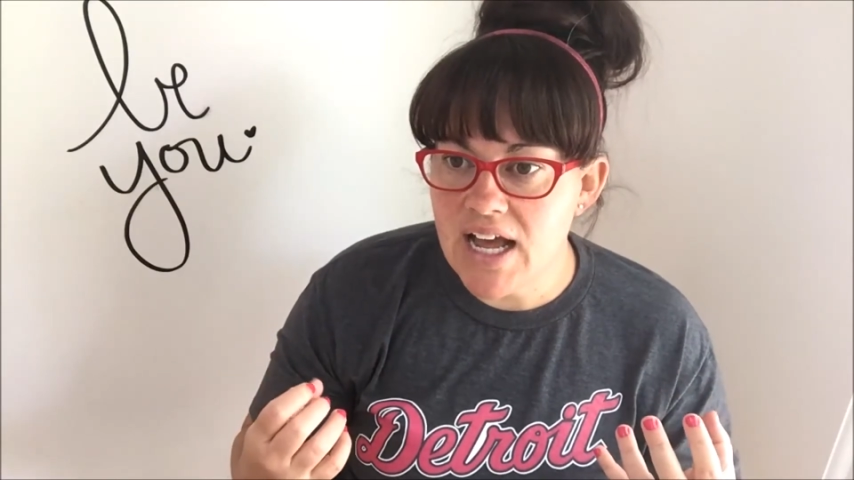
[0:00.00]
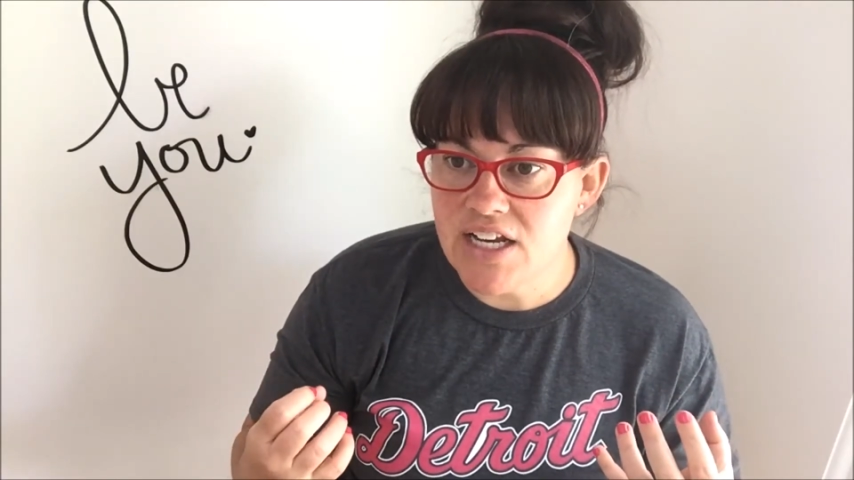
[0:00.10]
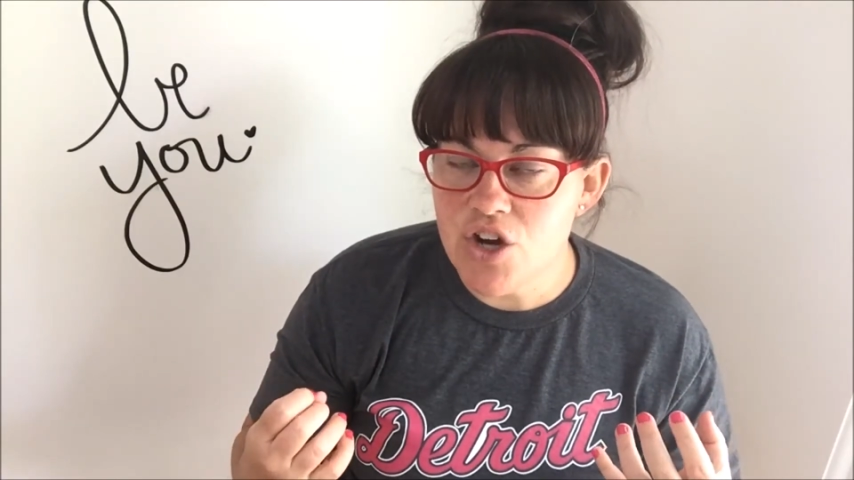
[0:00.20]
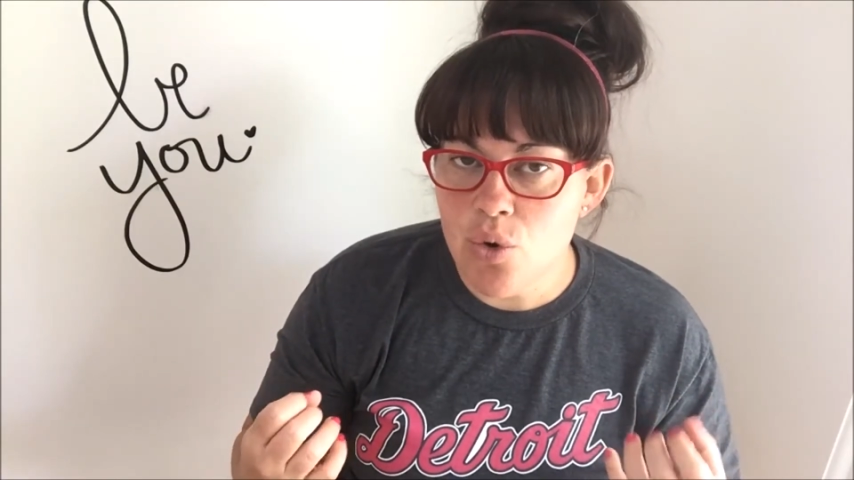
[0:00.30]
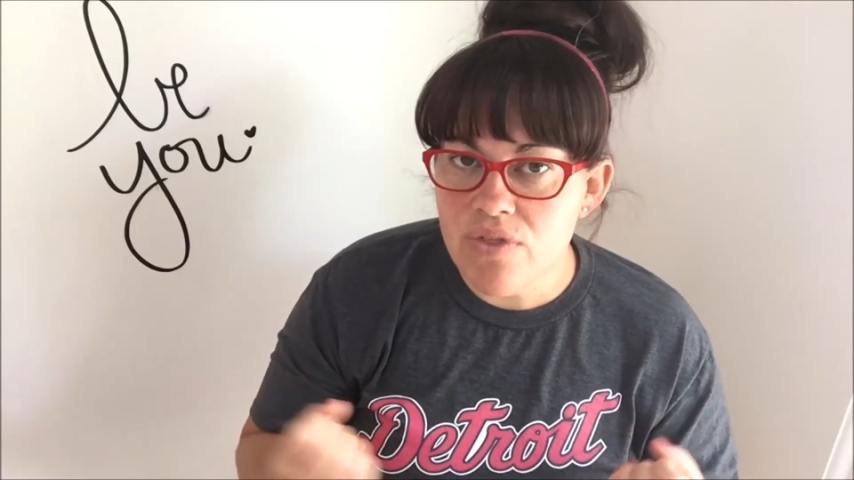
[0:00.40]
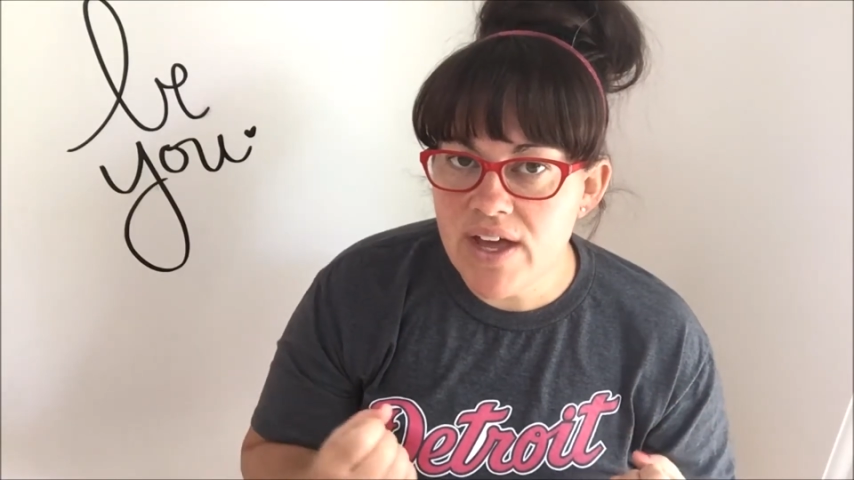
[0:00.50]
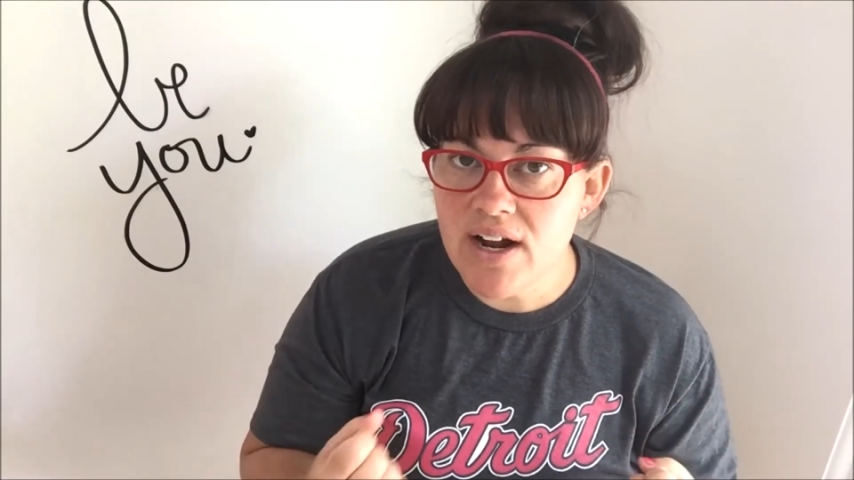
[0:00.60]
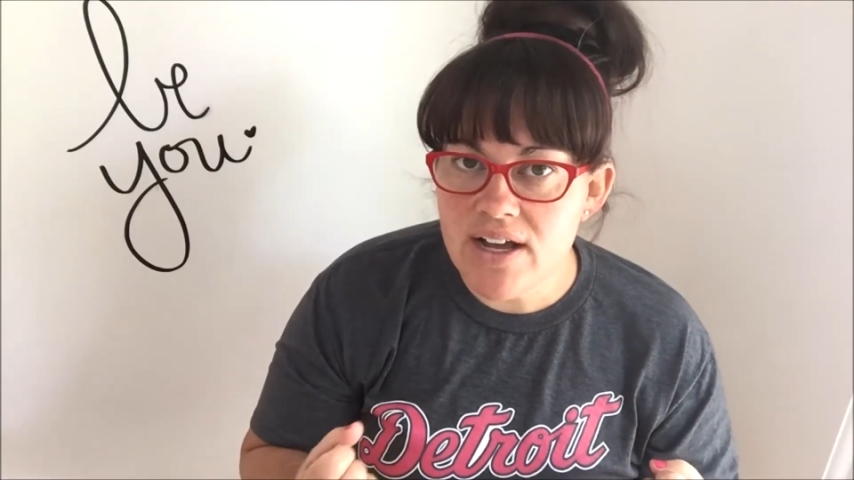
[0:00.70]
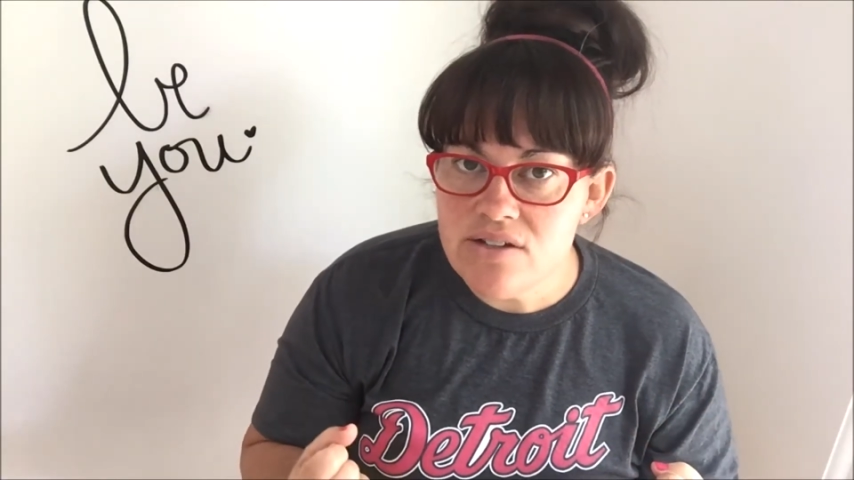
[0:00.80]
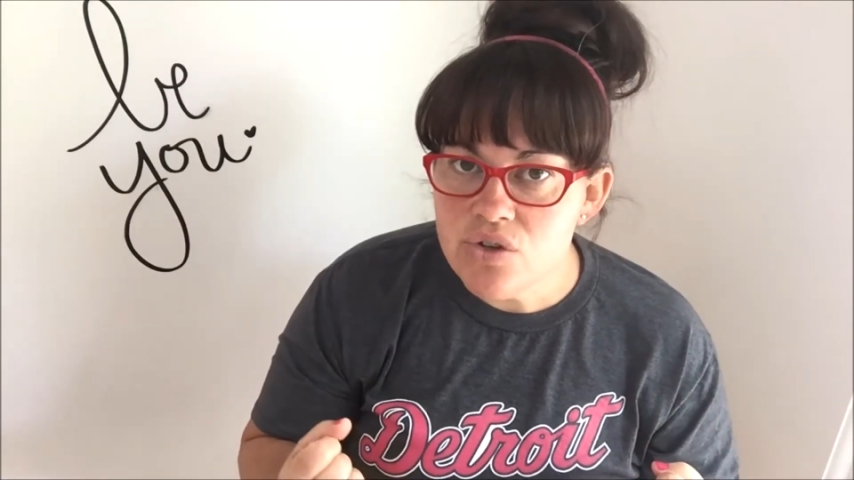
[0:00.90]
I know
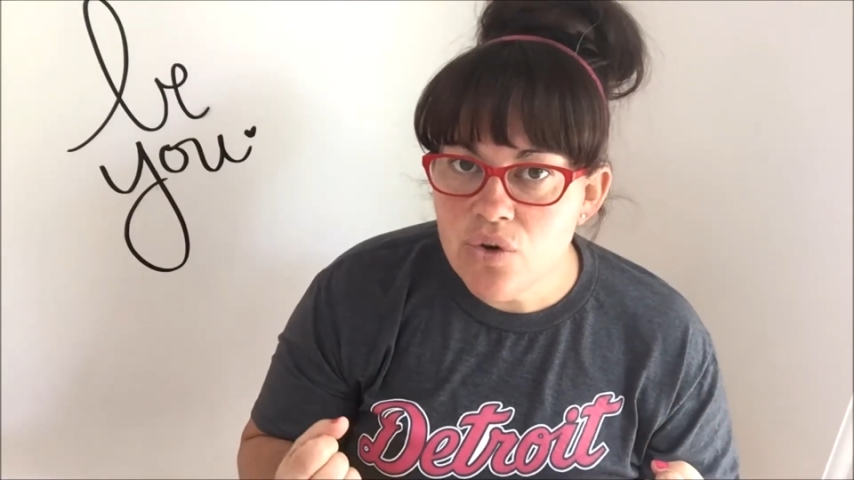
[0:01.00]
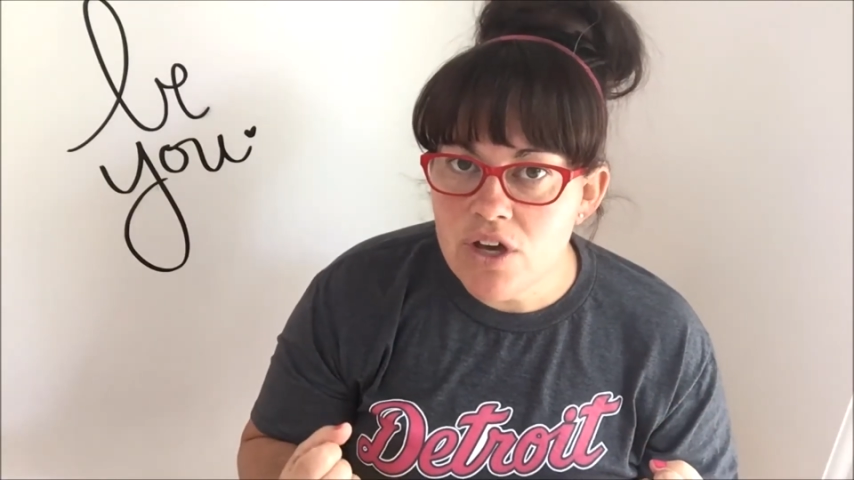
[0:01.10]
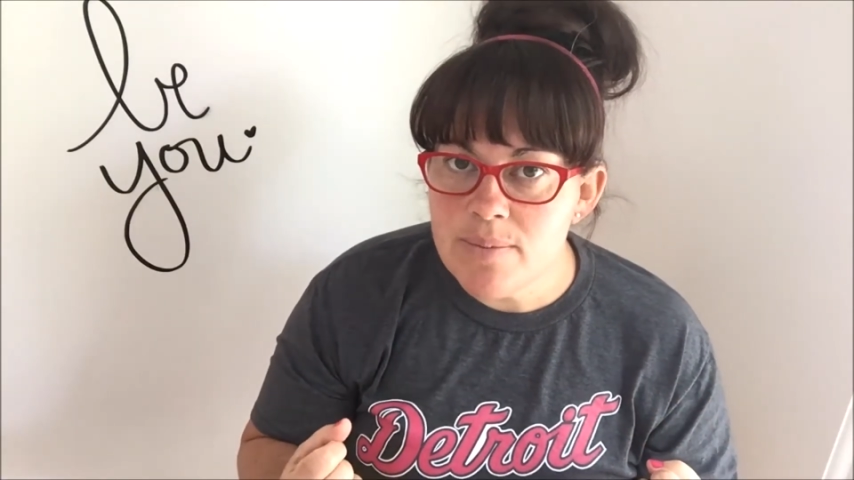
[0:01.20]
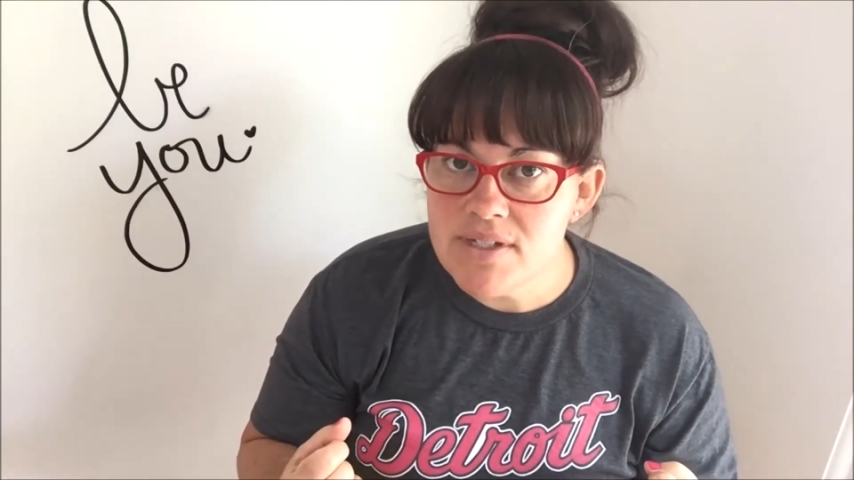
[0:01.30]
that ice cream